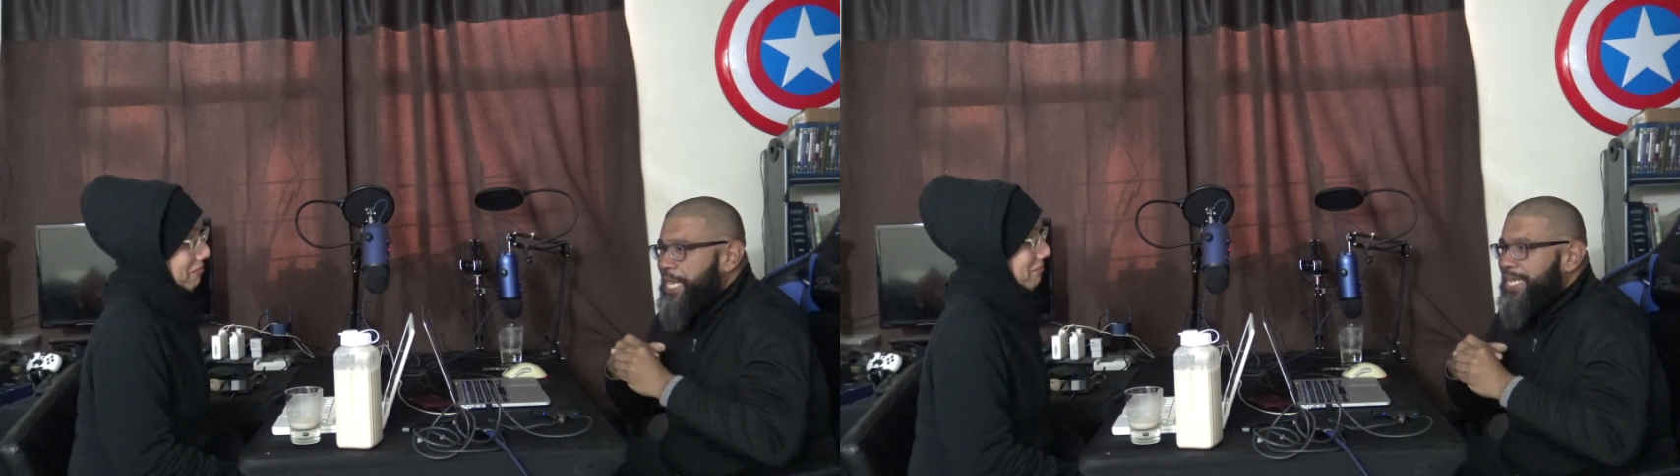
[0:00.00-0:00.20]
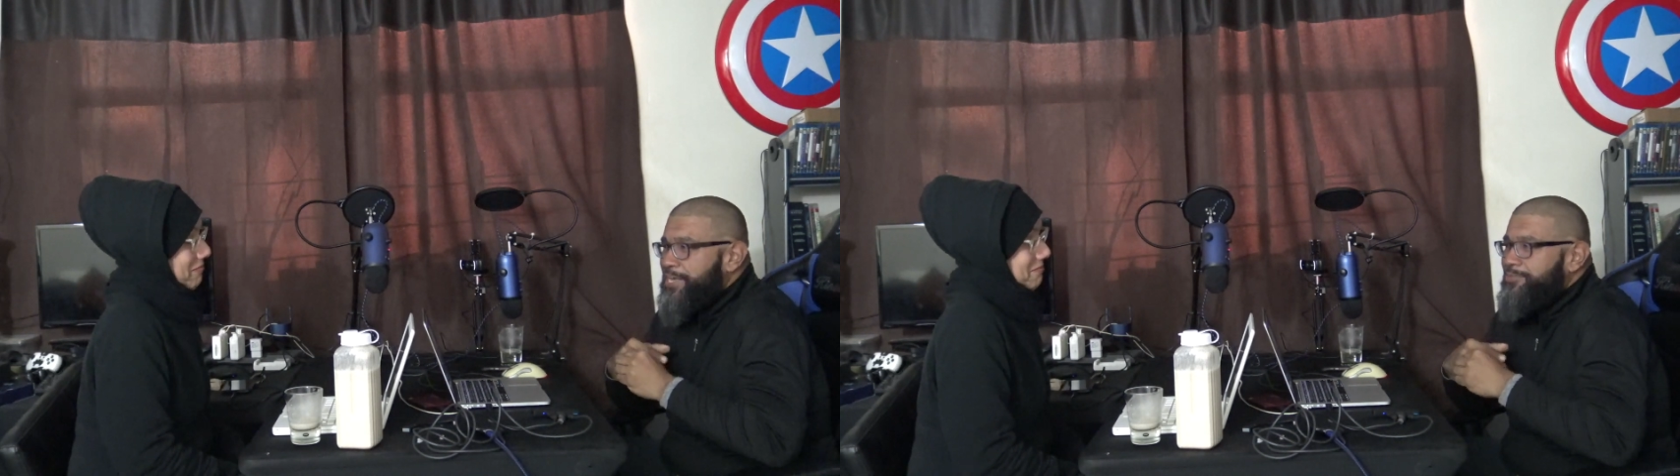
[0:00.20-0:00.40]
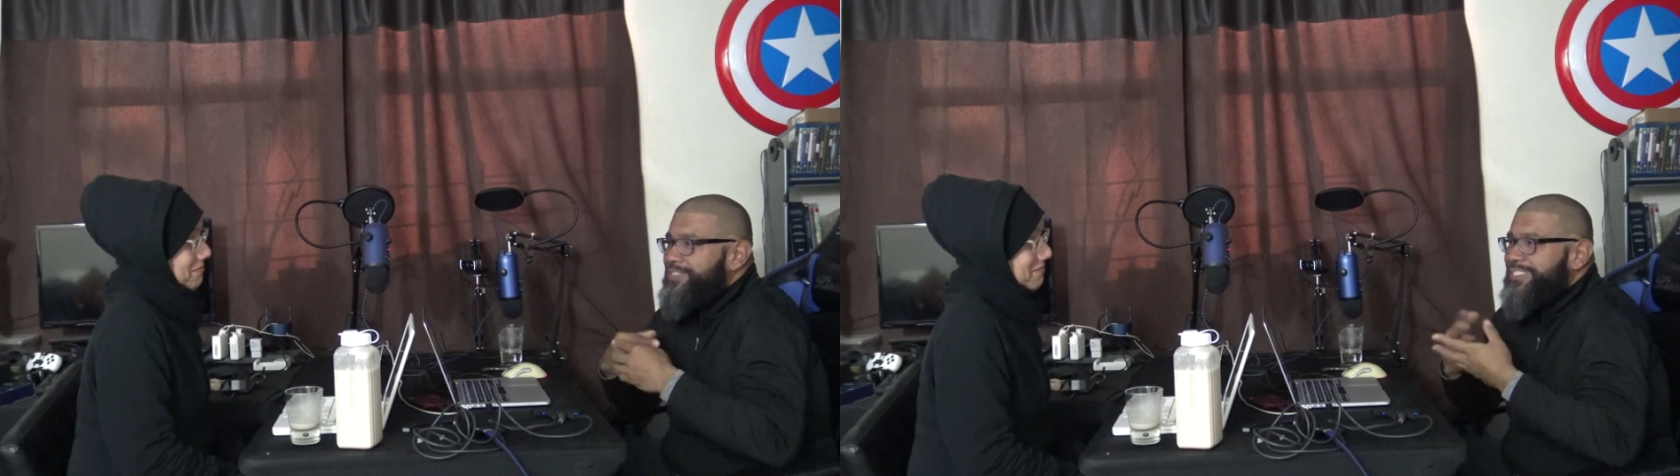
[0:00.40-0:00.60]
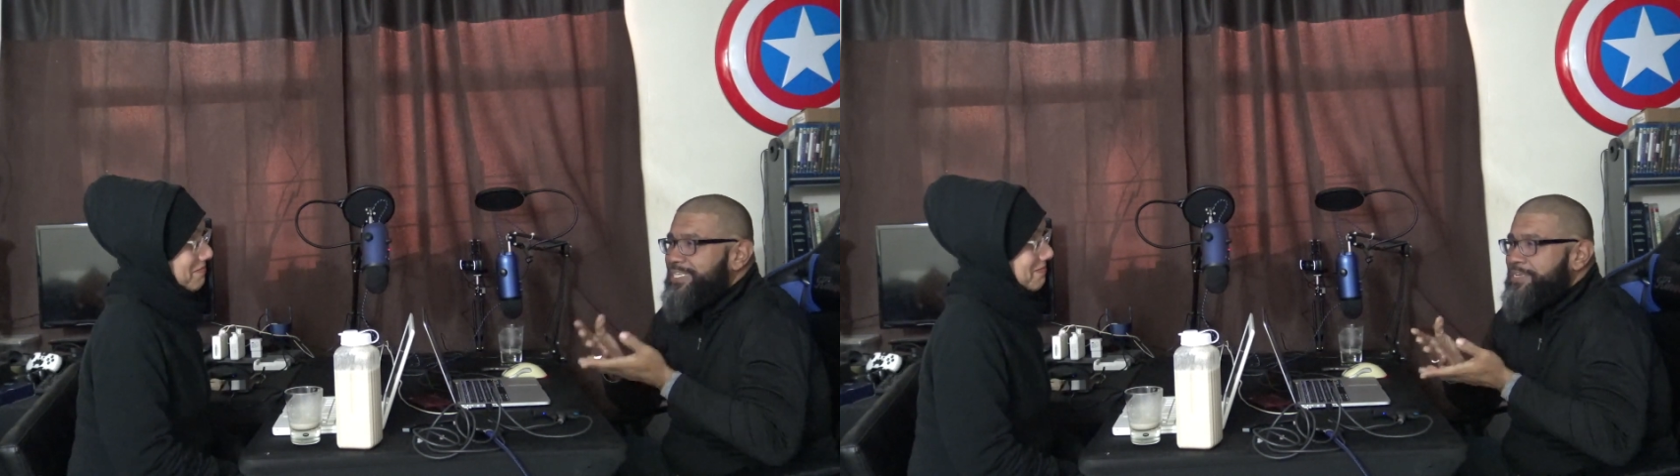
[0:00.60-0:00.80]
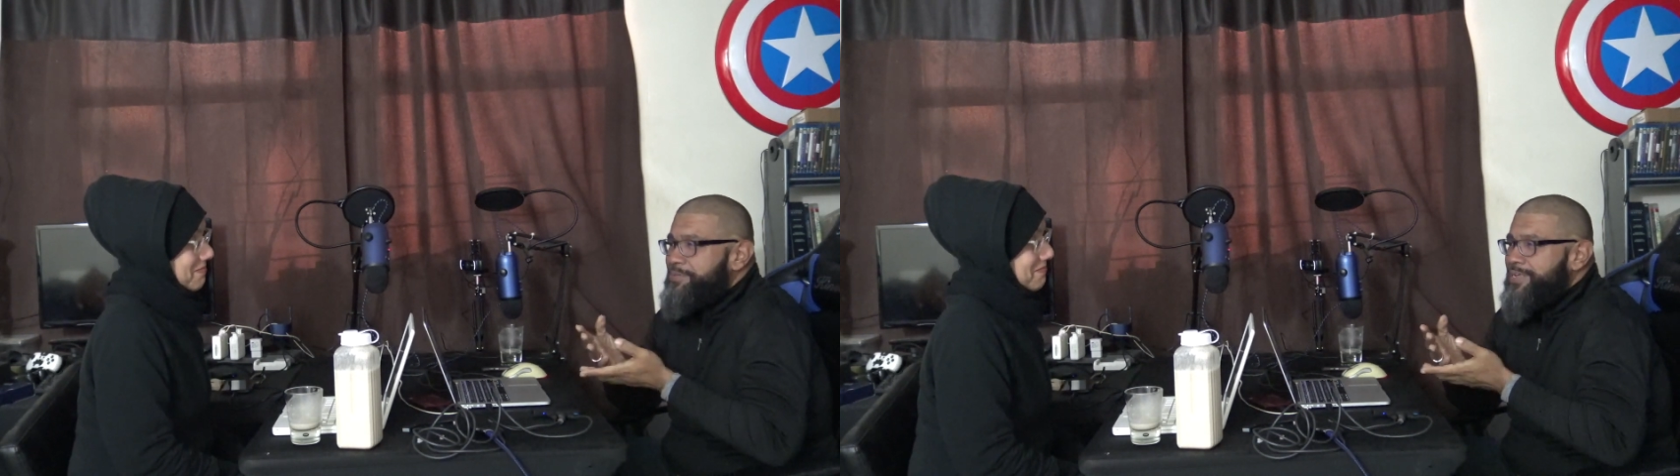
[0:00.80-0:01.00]
Like, I don't
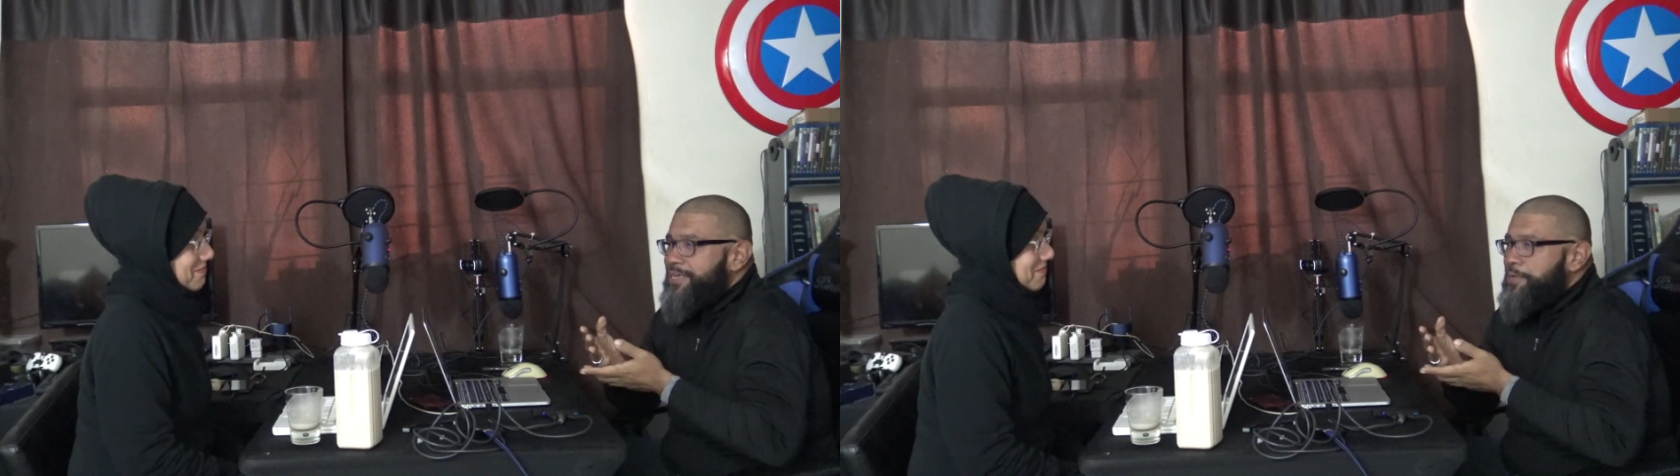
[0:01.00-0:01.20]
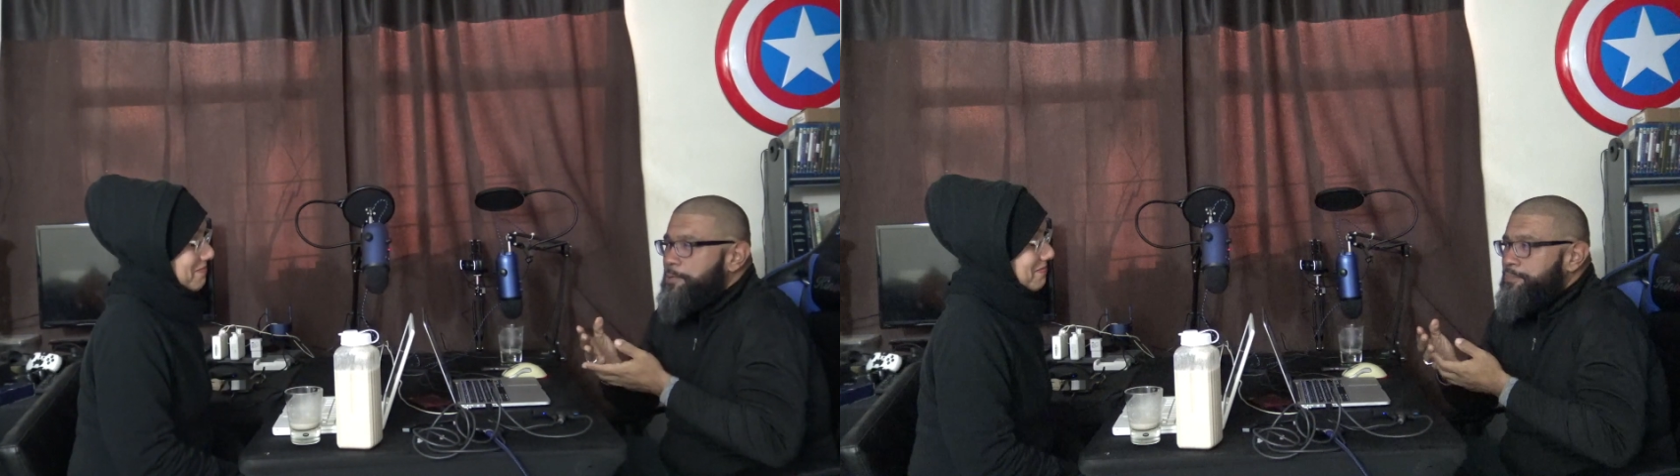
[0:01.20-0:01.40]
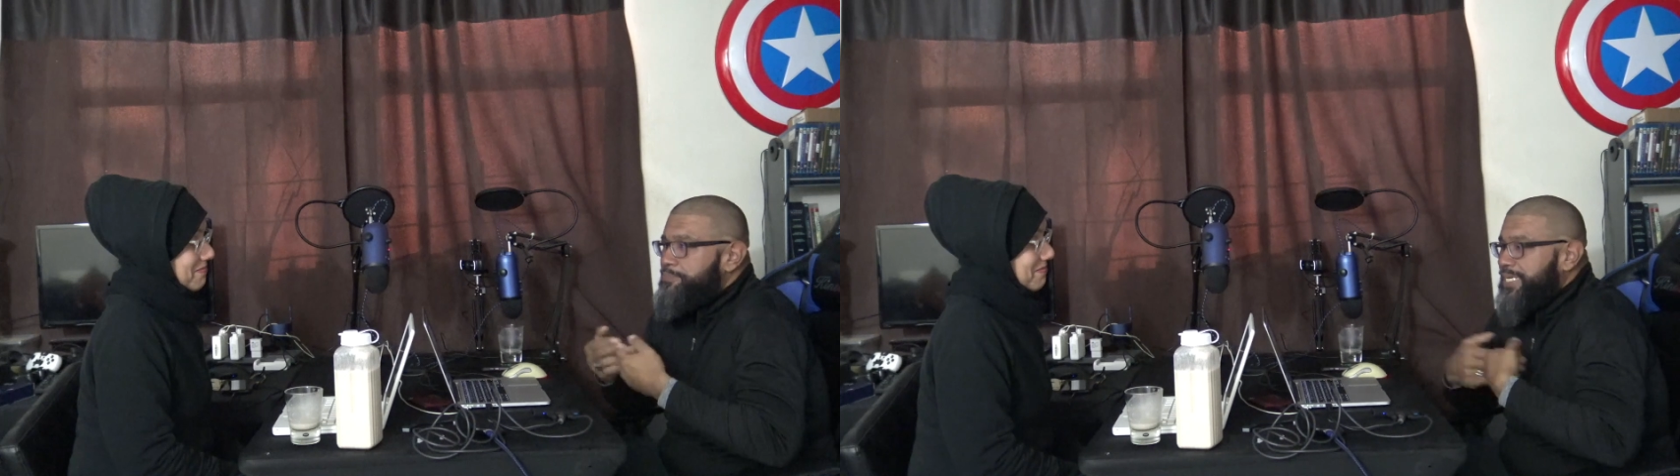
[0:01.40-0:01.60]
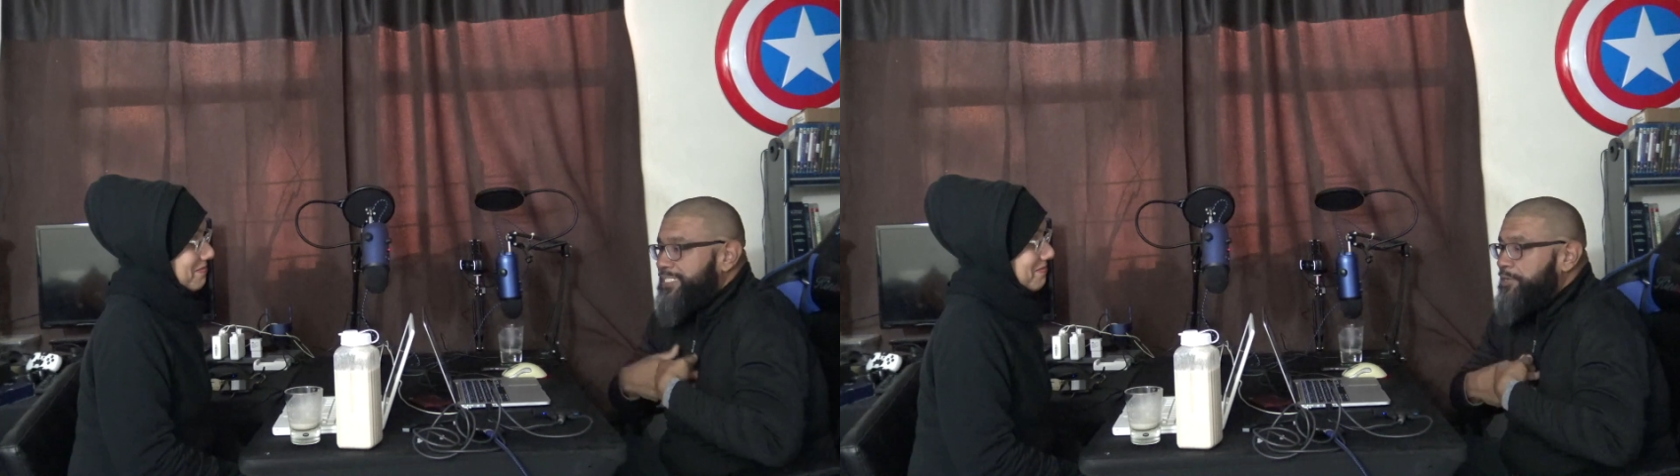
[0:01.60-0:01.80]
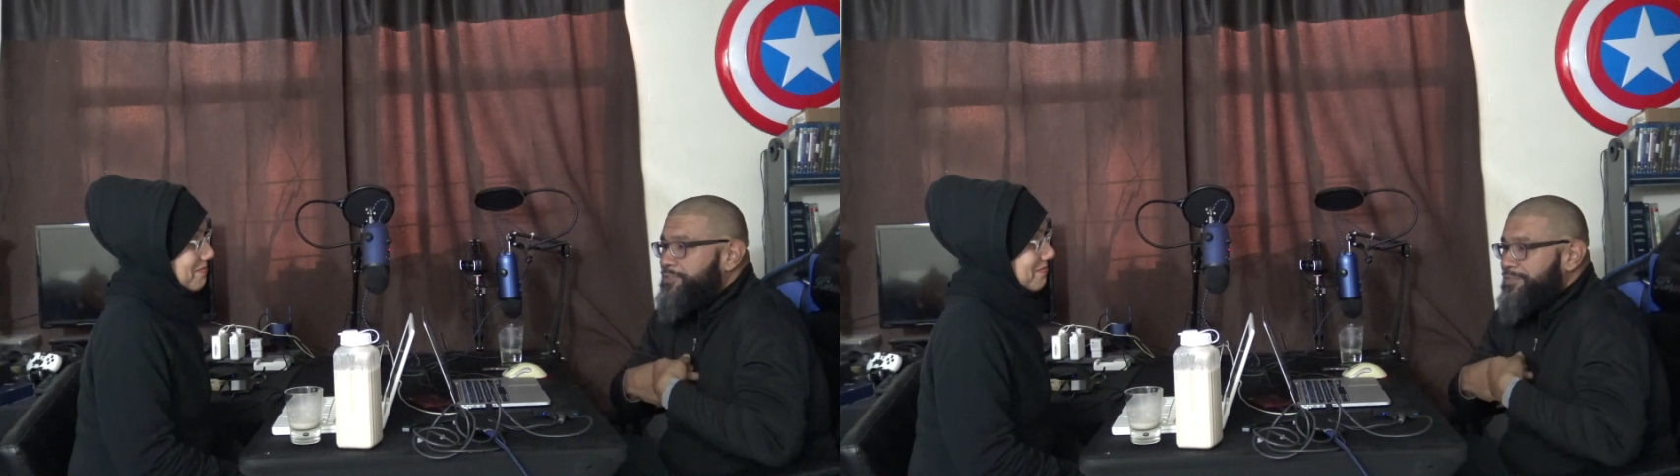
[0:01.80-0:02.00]
see
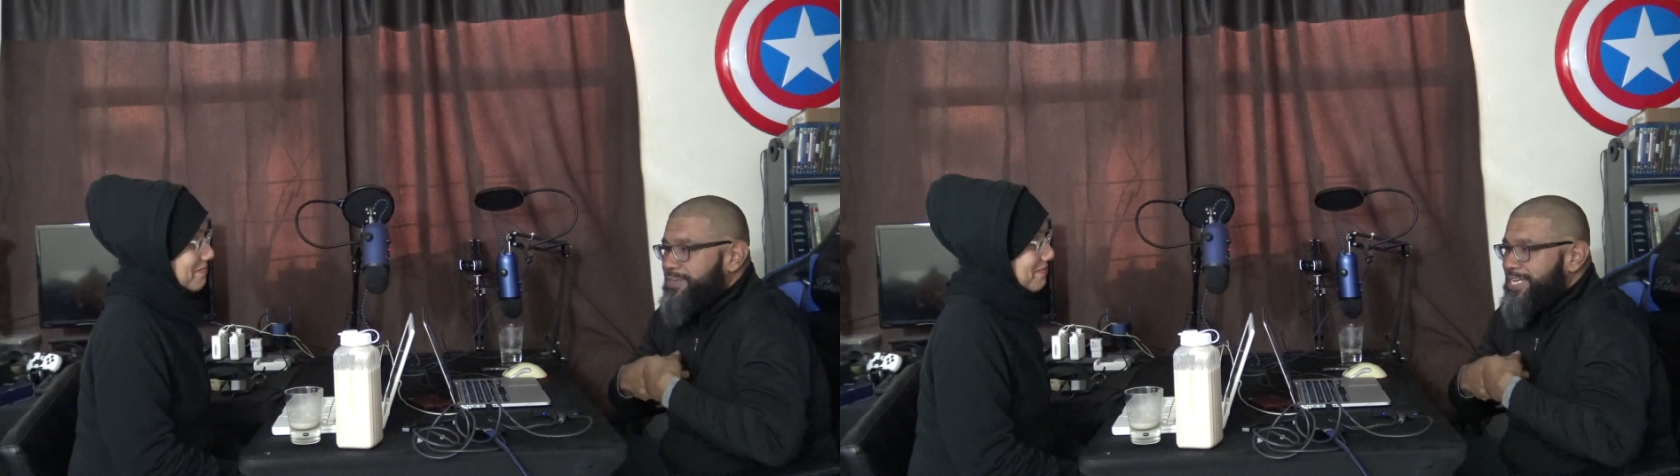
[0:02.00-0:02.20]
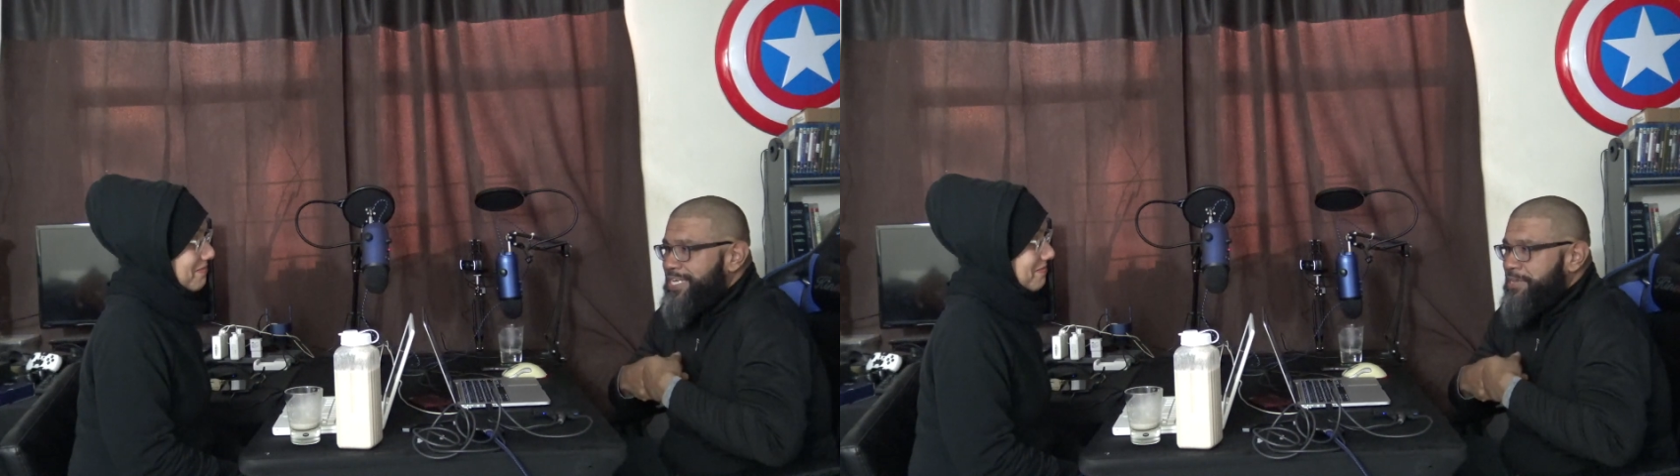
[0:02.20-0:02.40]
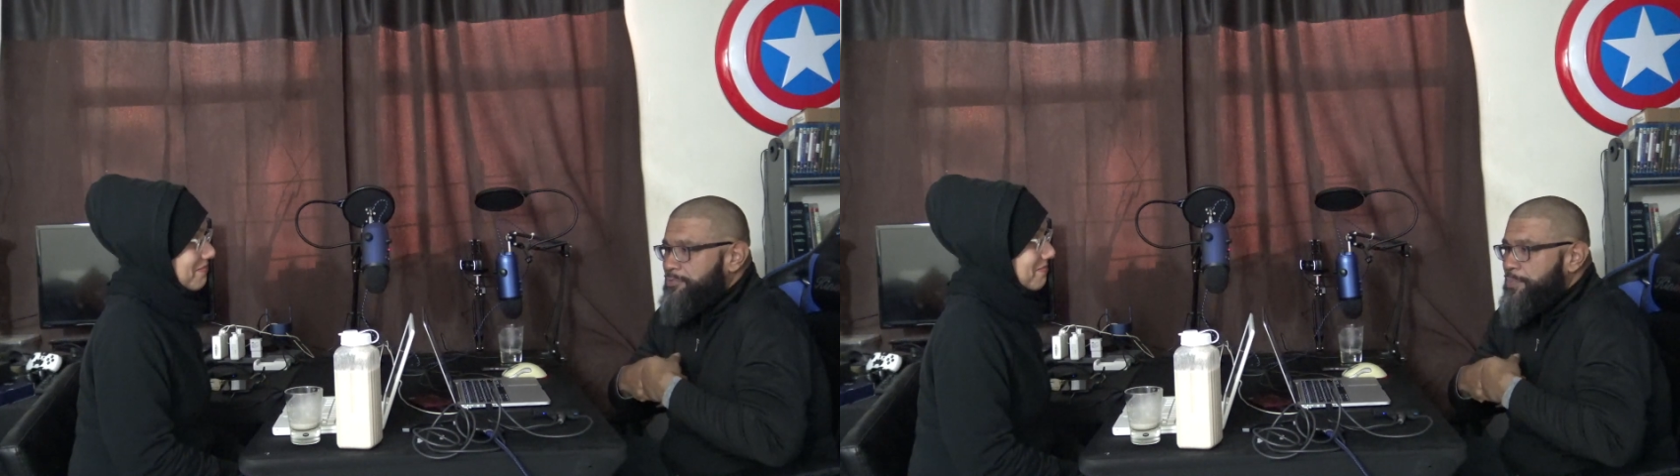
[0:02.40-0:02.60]
myself giving any